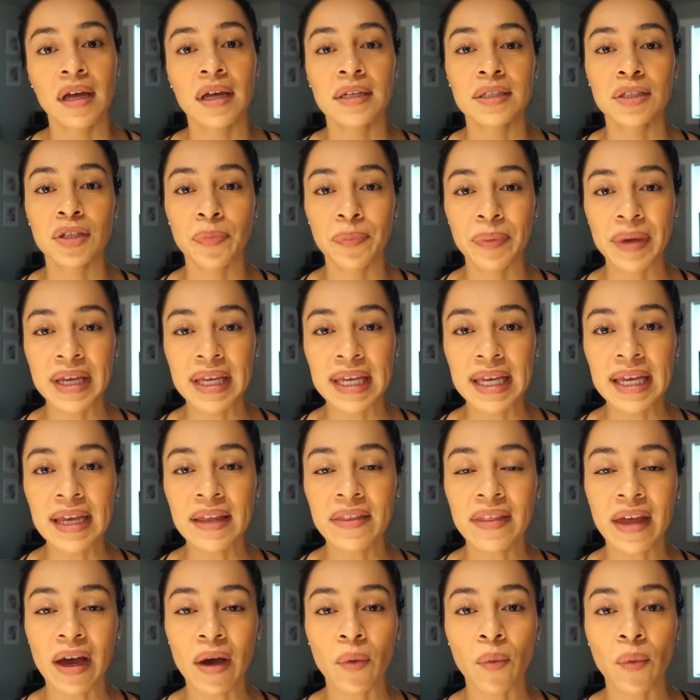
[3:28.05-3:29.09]
So picking
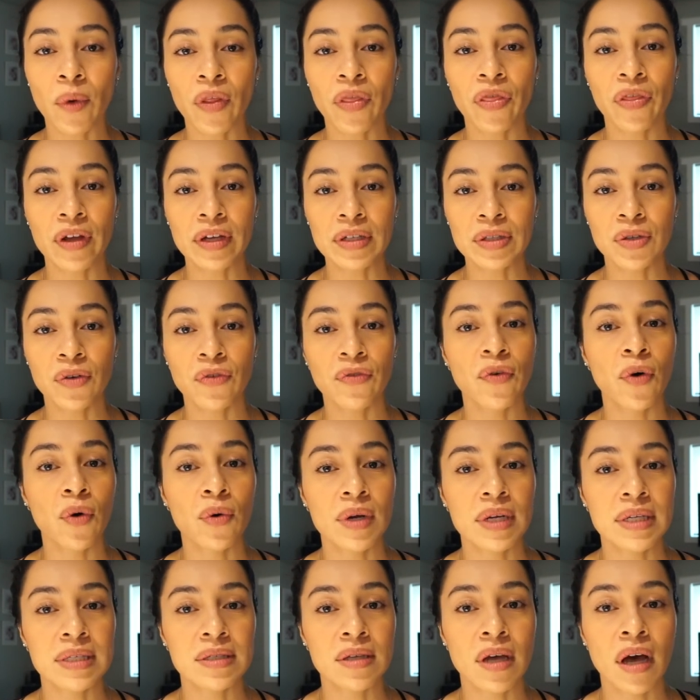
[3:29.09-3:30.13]
that one thing to
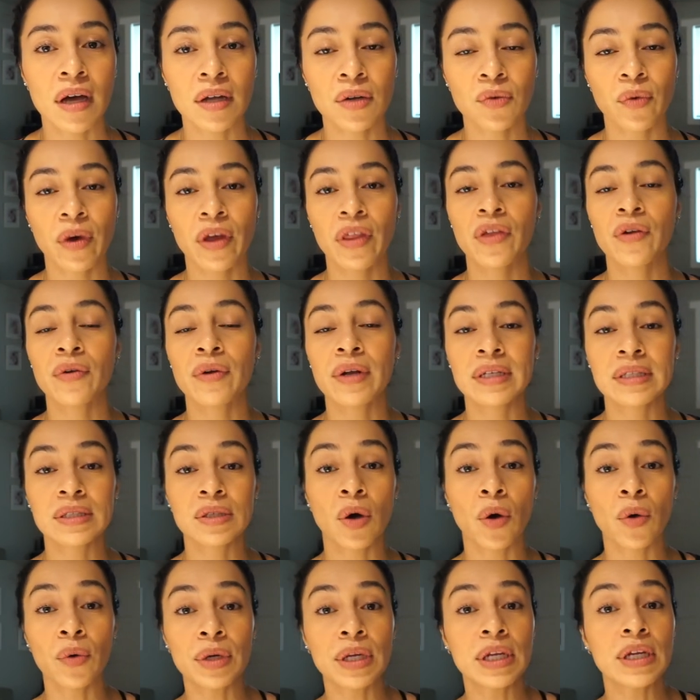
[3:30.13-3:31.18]
focus on, whether it's
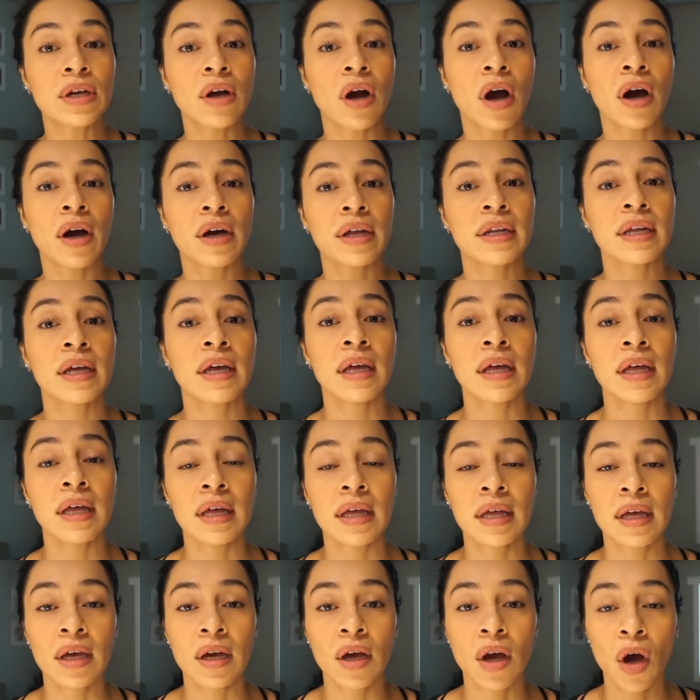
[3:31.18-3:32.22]
honing
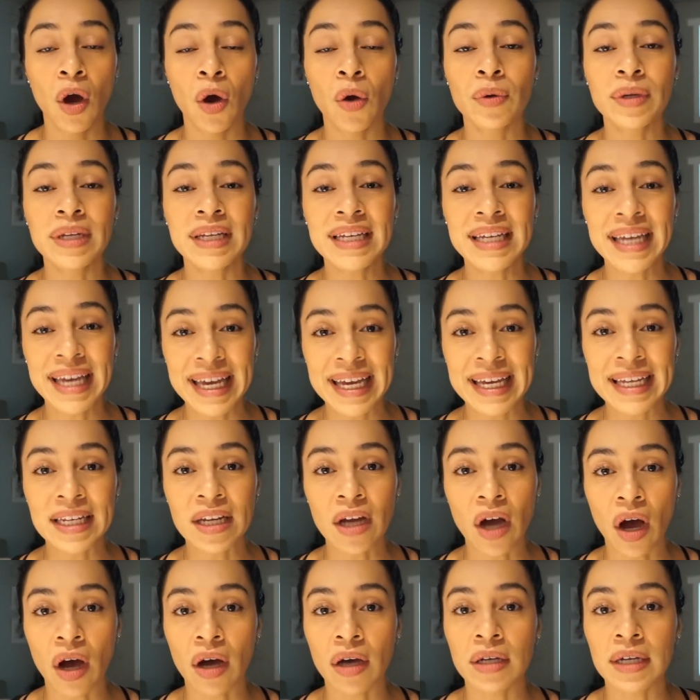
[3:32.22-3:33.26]
in
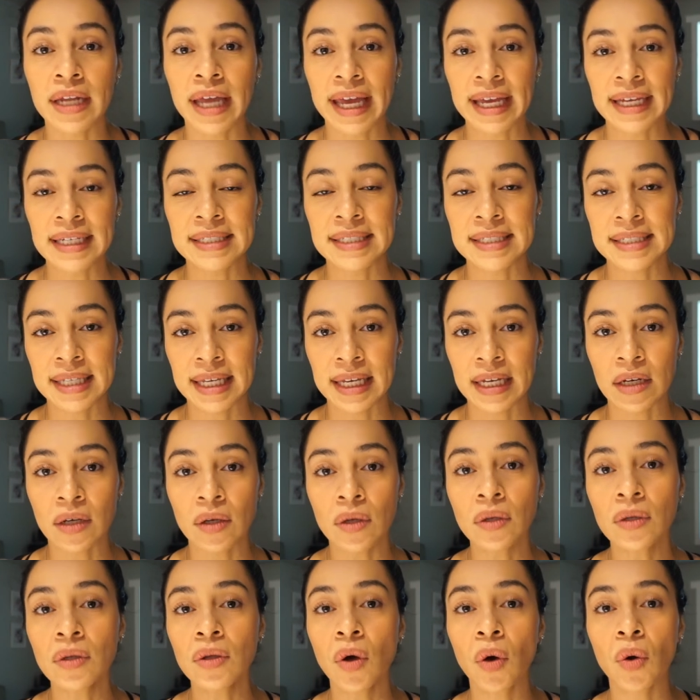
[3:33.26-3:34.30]
on a
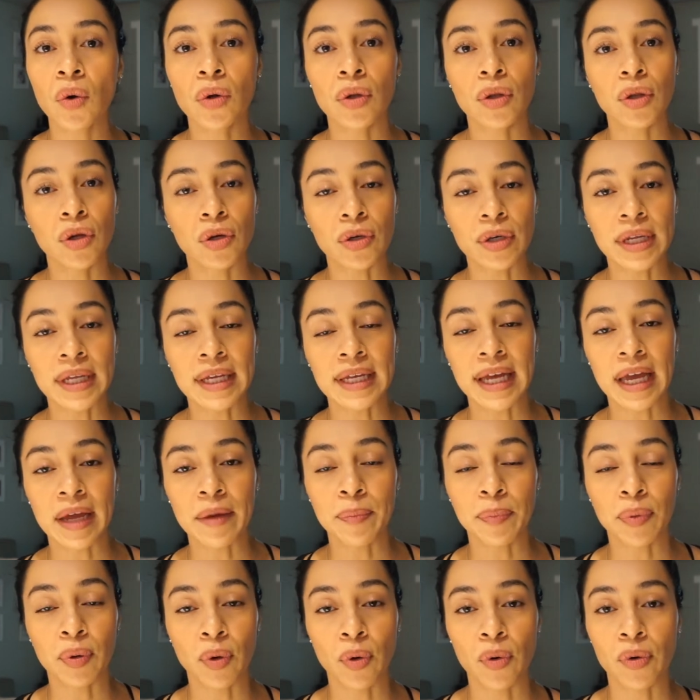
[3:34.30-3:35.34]
skill or learning a
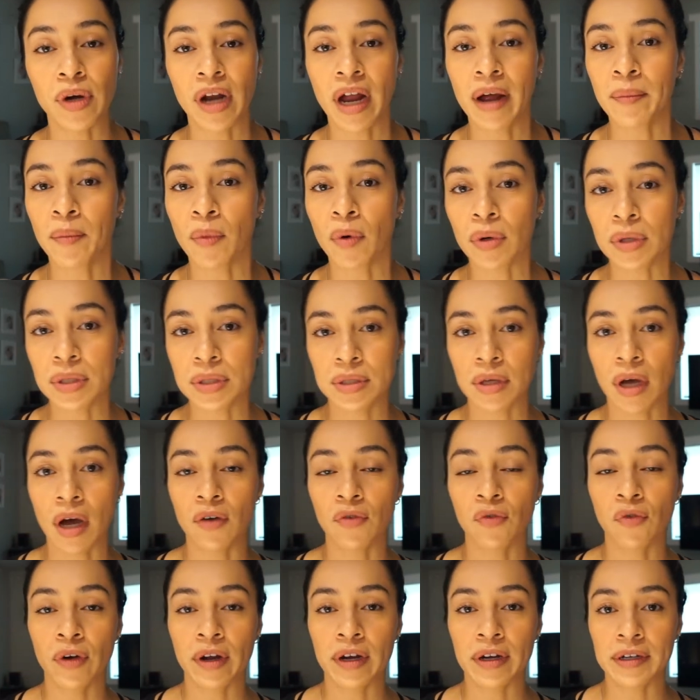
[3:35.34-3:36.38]
program or
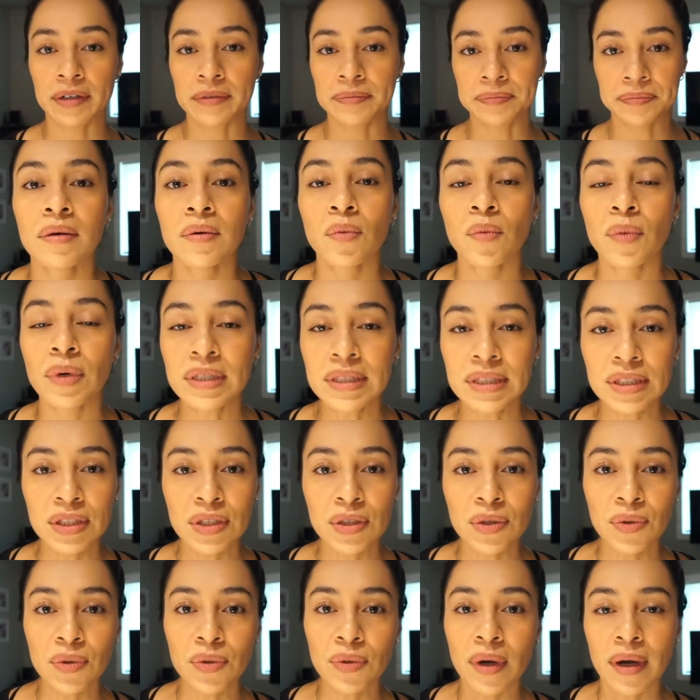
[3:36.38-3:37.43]
software. Once
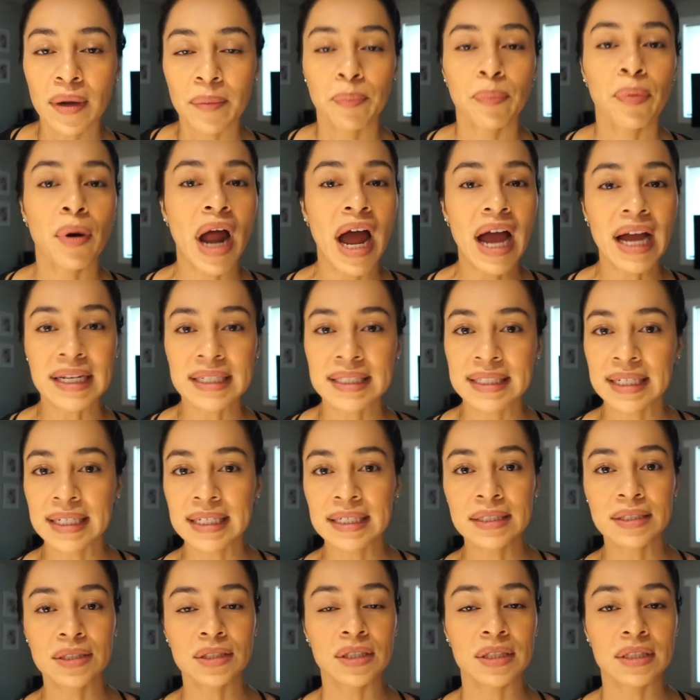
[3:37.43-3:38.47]
you
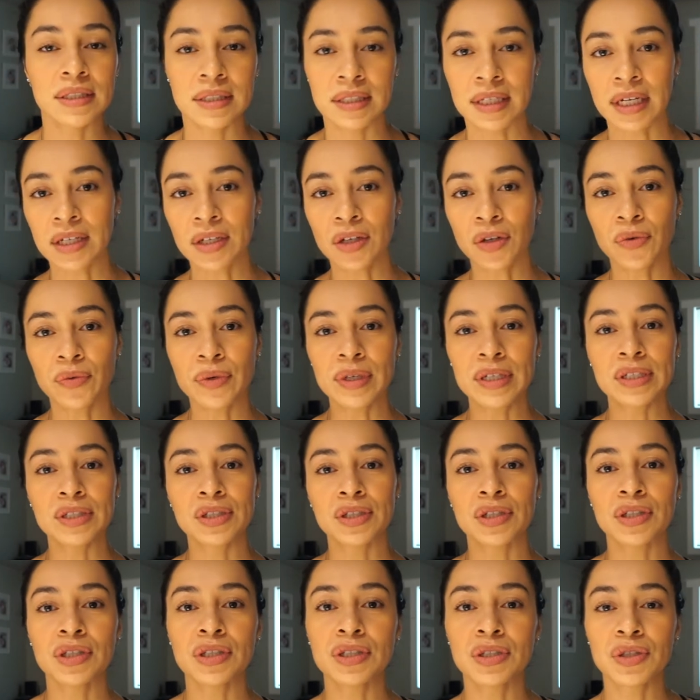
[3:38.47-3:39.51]
practiced, done your
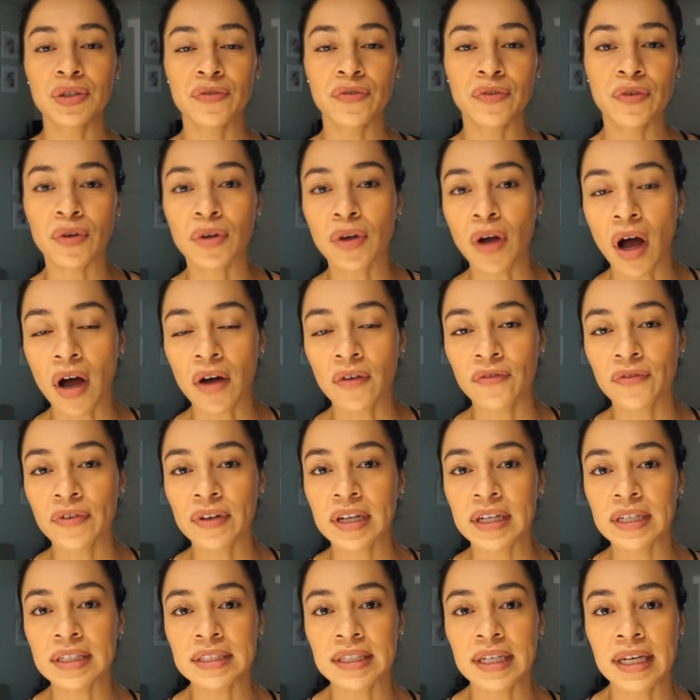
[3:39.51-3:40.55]
research, you feel
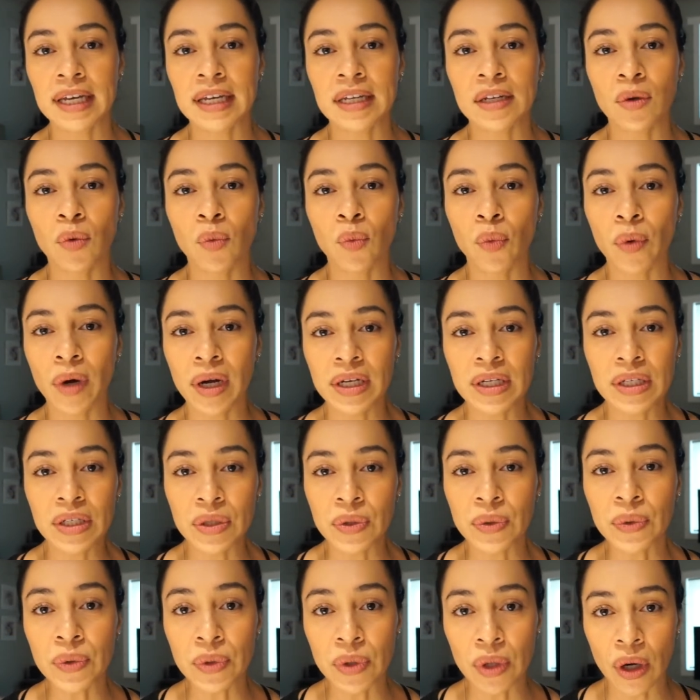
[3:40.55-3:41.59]
confident in what
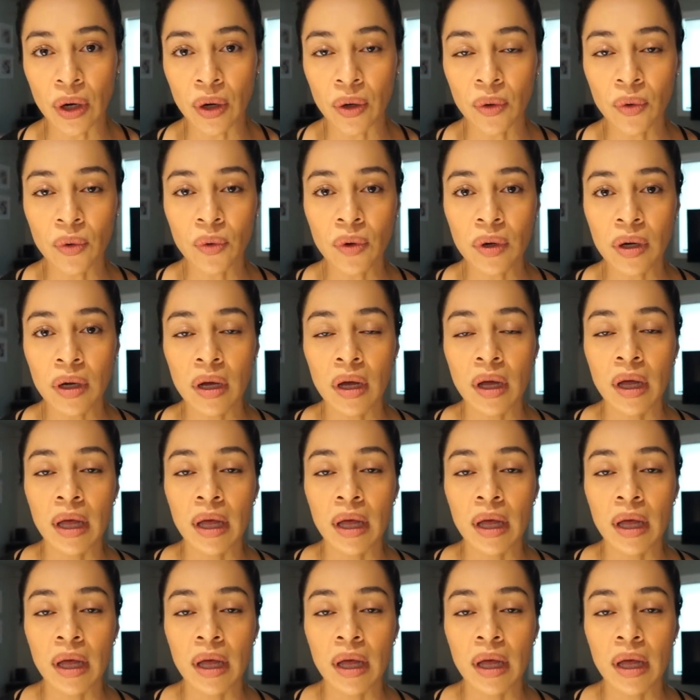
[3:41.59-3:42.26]
you know,